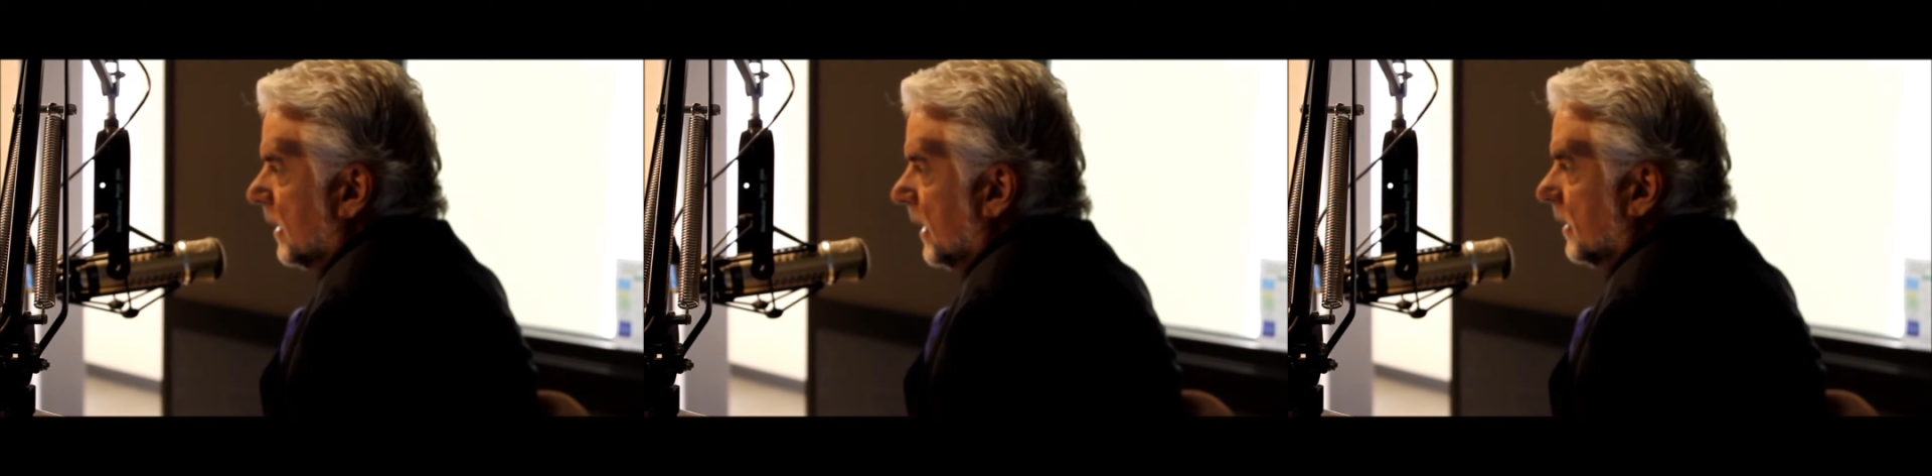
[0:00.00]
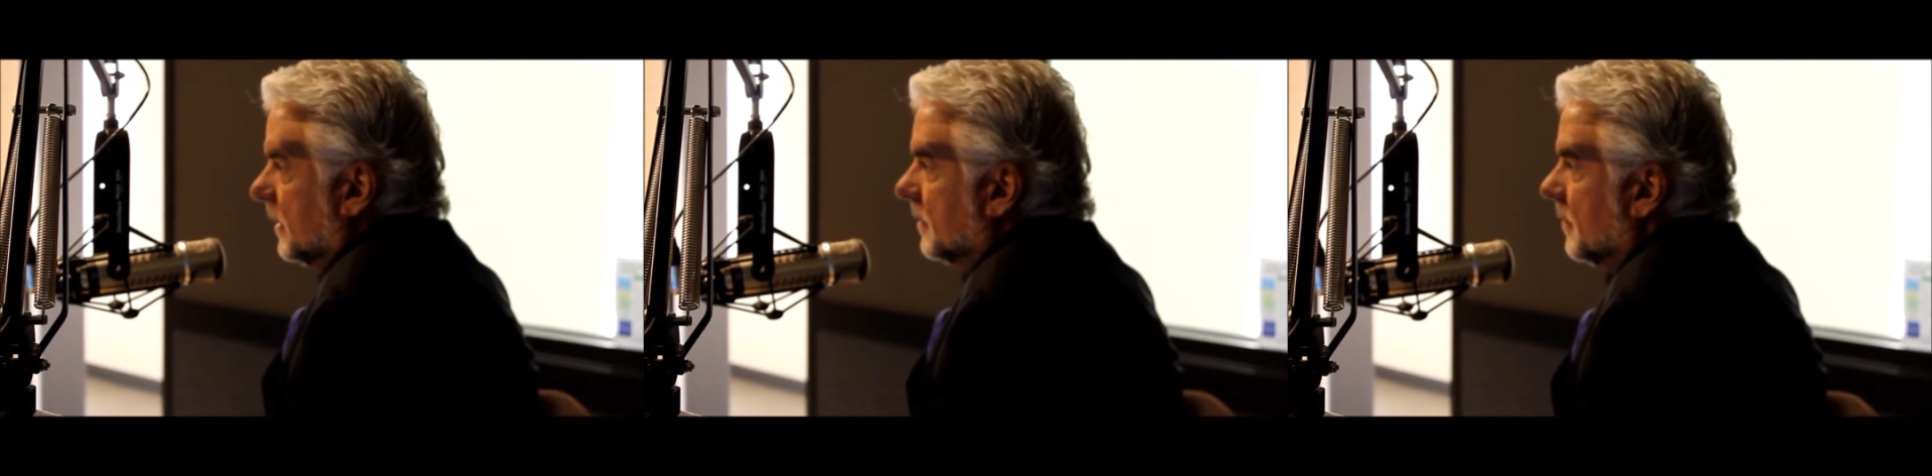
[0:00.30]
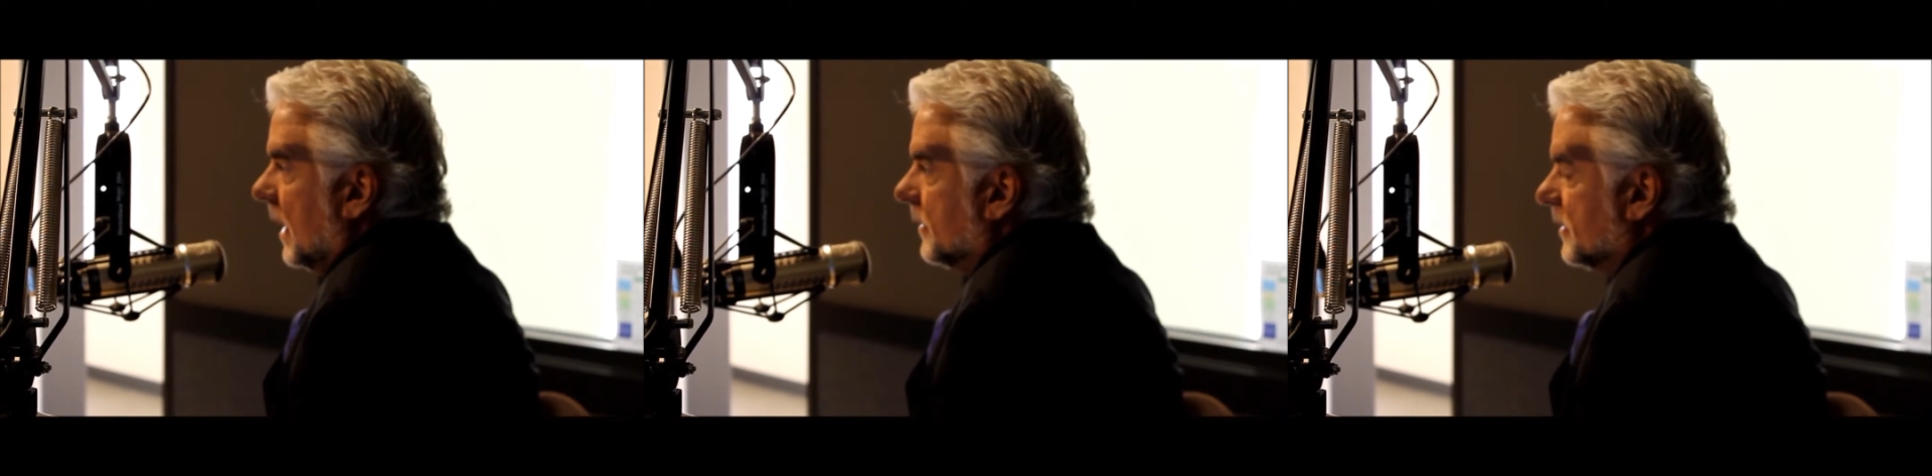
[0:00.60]
and it
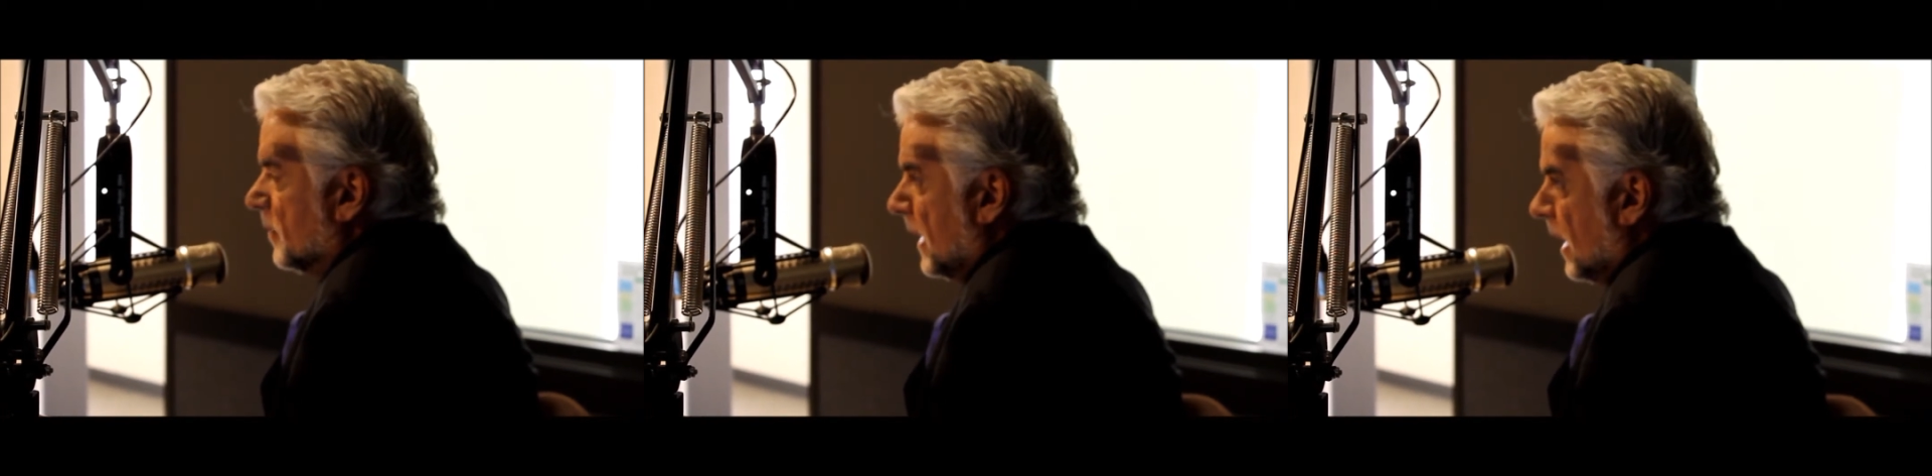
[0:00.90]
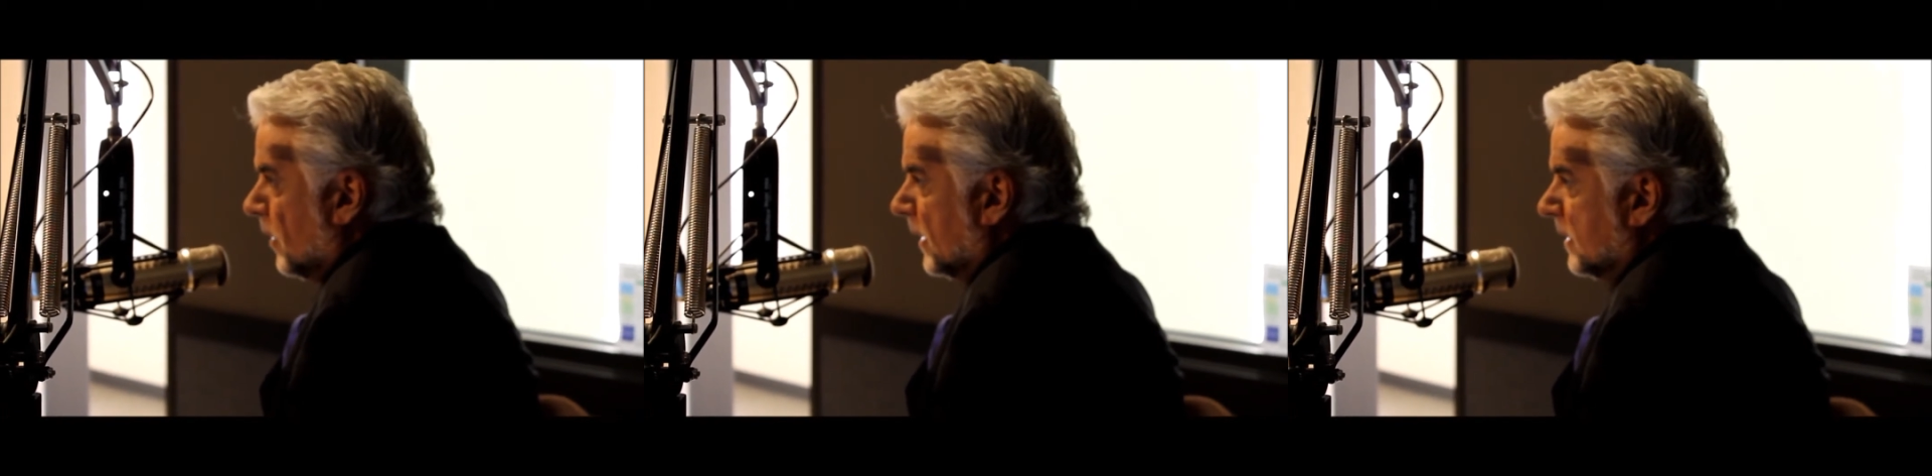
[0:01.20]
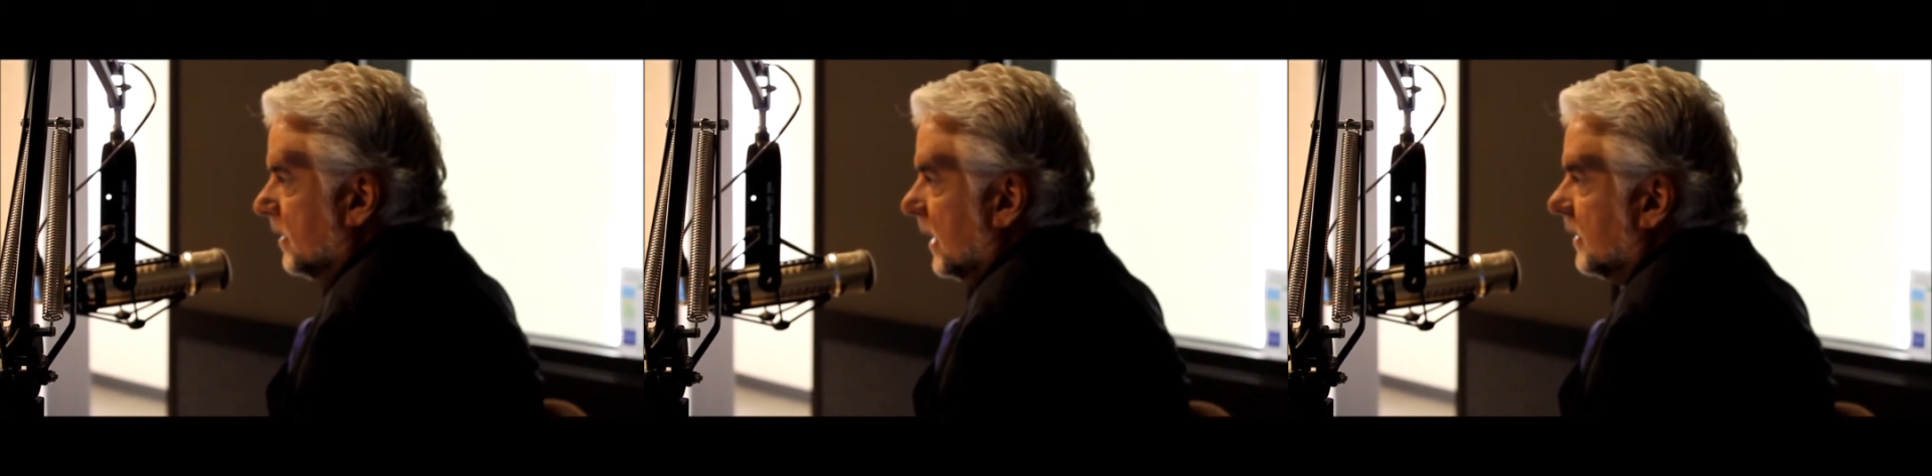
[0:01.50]
didn't matter to me how I
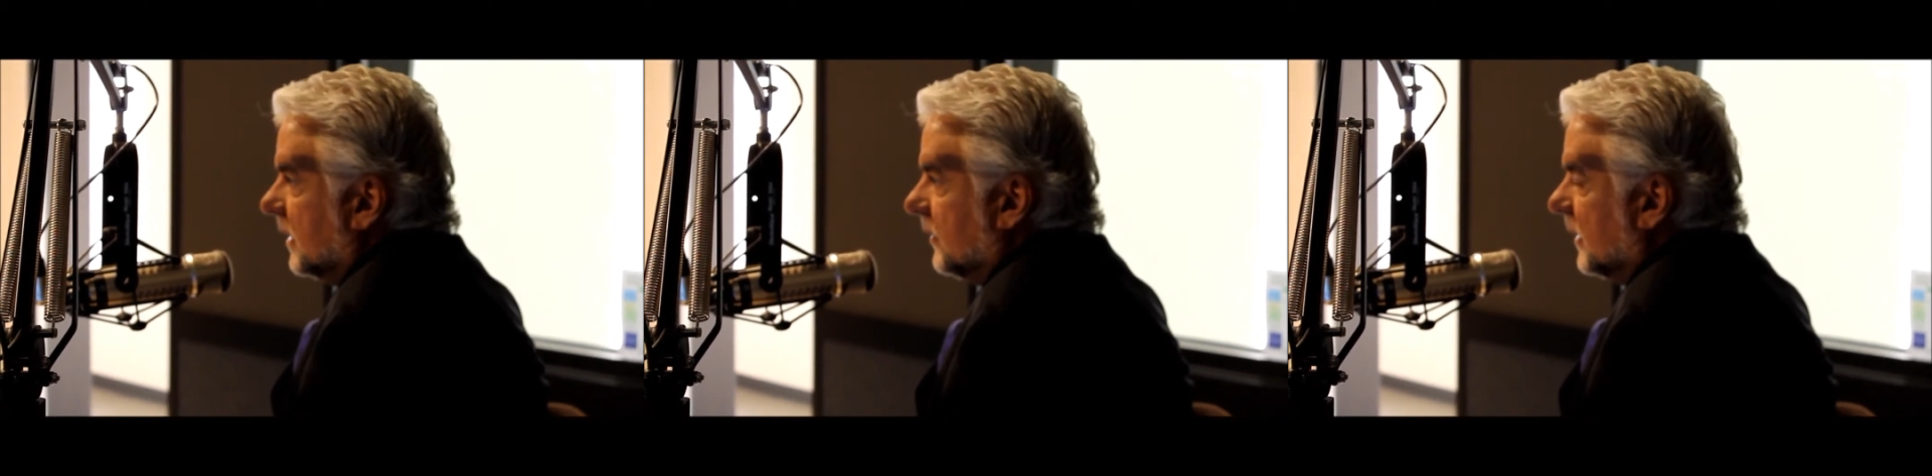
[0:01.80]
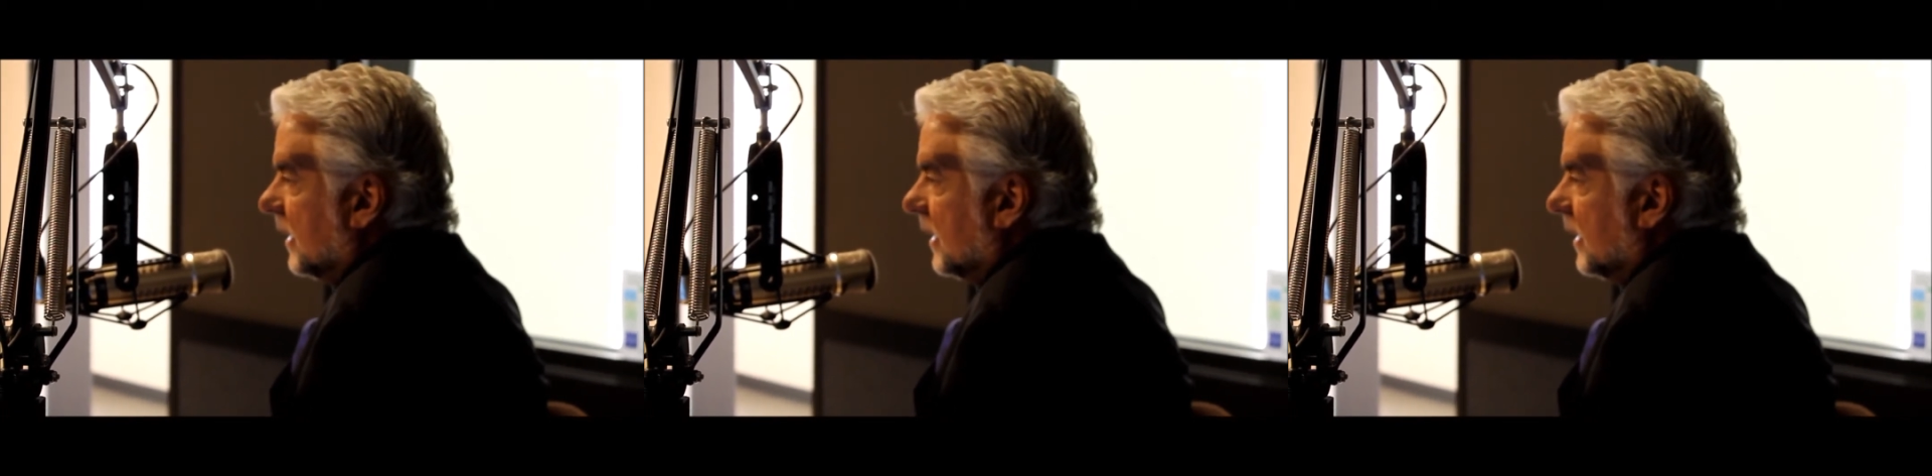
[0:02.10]
did that.